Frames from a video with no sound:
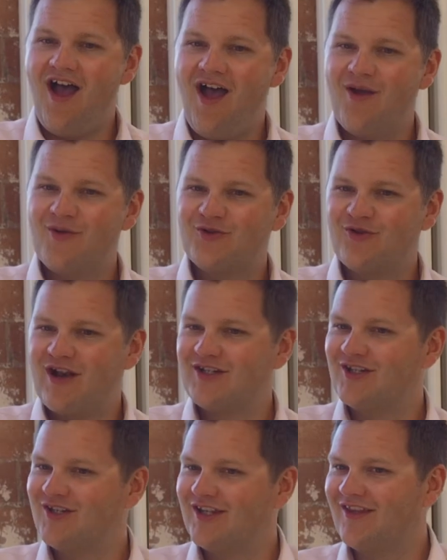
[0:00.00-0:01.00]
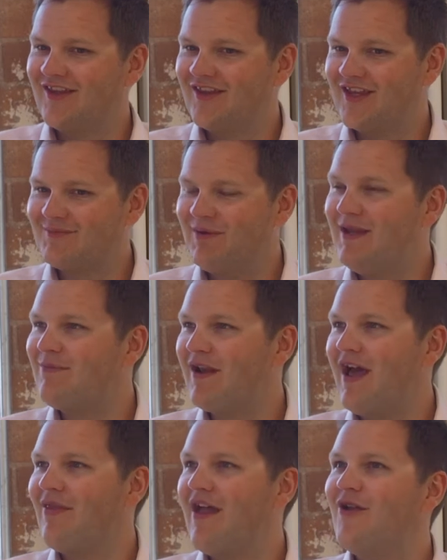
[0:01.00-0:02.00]
I would dread to think that there's people
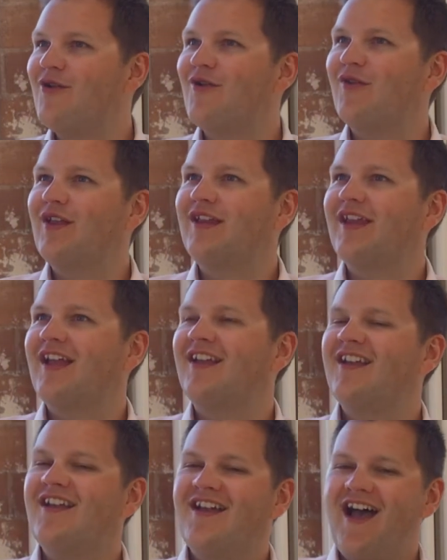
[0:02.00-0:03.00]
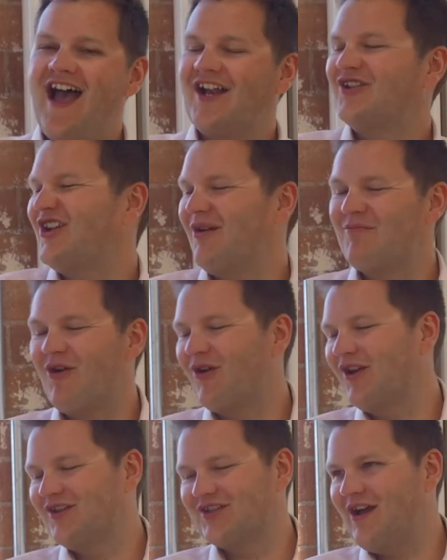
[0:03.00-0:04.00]
out there who are thinking, actually, I'm not
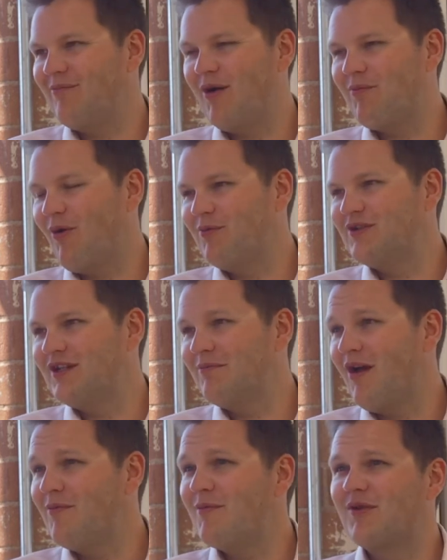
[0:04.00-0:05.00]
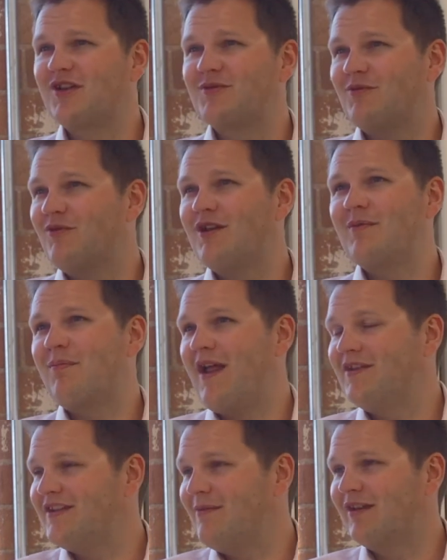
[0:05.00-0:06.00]
going to sell my property at the moment because we're in a
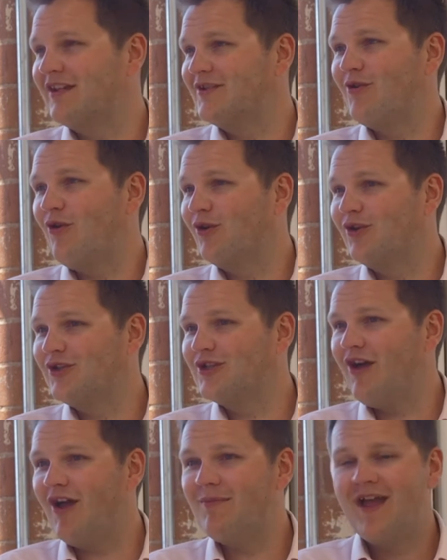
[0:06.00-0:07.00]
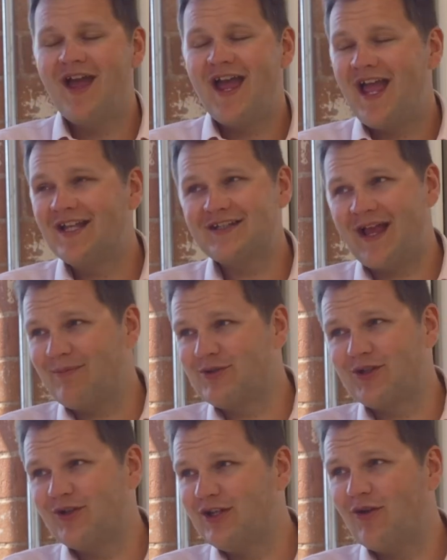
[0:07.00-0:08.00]
pandemic, it's not a good time. It's
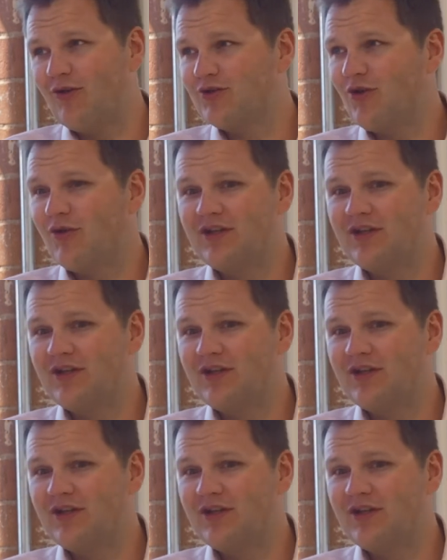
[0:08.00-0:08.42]
absolutely not, John.